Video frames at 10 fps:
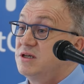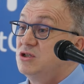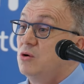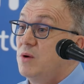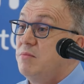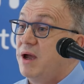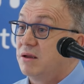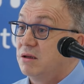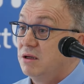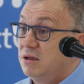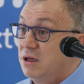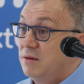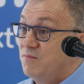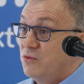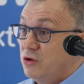there is no way back.
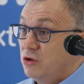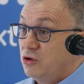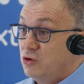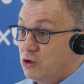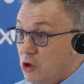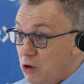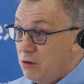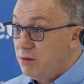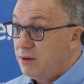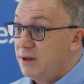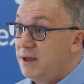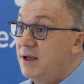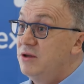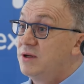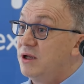You go
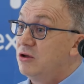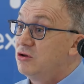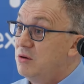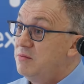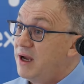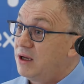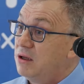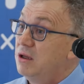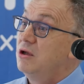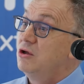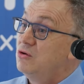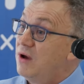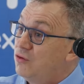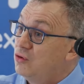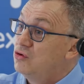and you cannot come back. You
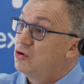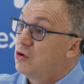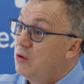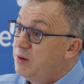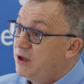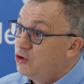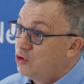have to do the complete